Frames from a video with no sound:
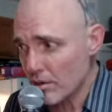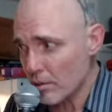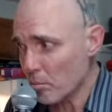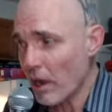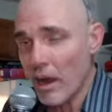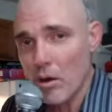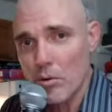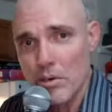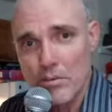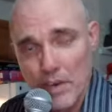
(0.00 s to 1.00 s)
the
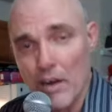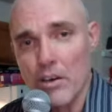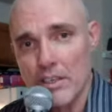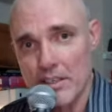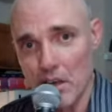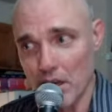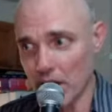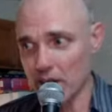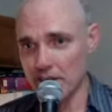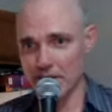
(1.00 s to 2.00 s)
power of
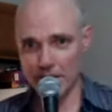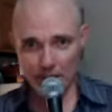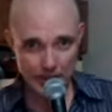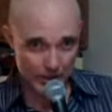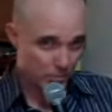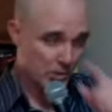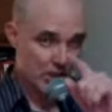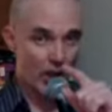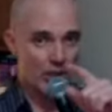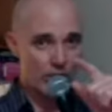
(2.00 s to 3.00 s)
Aristotle. And his
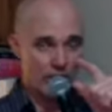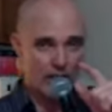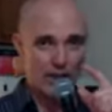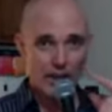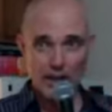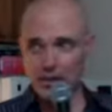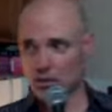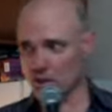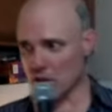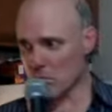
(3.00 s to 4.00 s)
misogyny. You
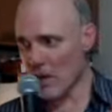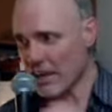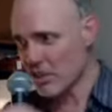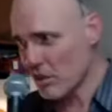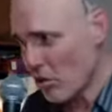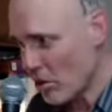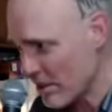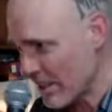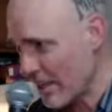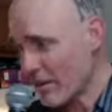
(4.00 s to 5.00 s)
smashed it all
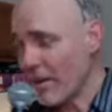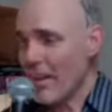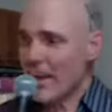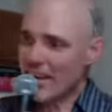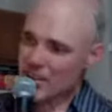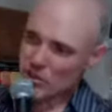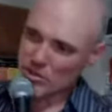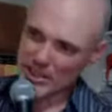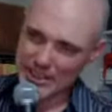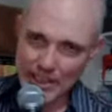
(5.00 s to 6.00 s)
together. And you
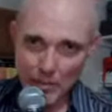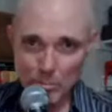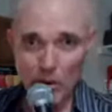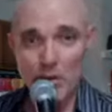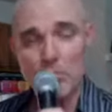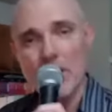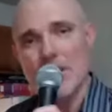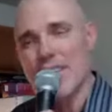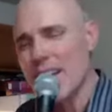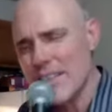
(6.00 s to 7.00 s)
did that, Bart,
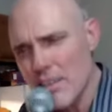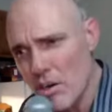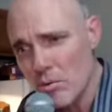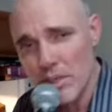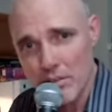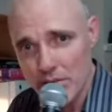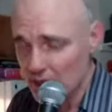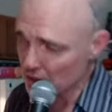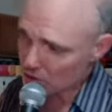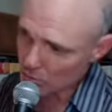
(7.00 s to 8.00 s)
because I know what you
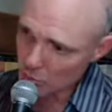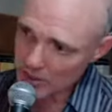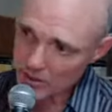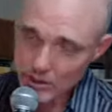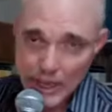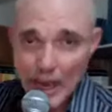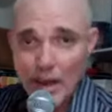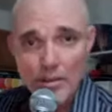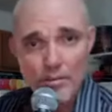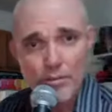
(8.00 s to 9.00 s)
did. You wiggled
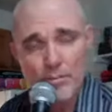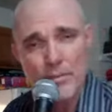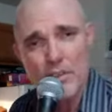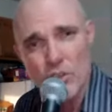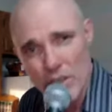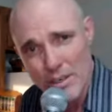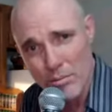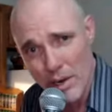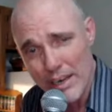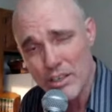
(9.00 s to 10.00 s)
out from the
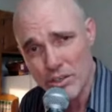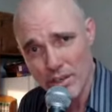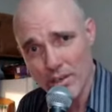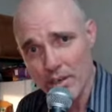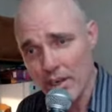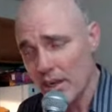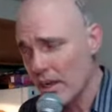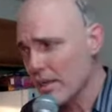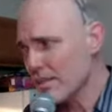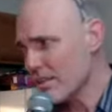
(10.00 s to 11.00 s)
generation
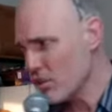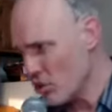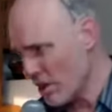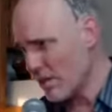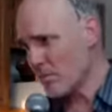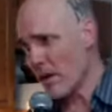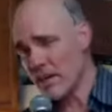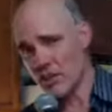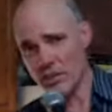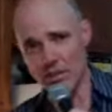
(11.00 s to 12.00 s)

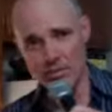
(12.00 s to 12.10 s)
of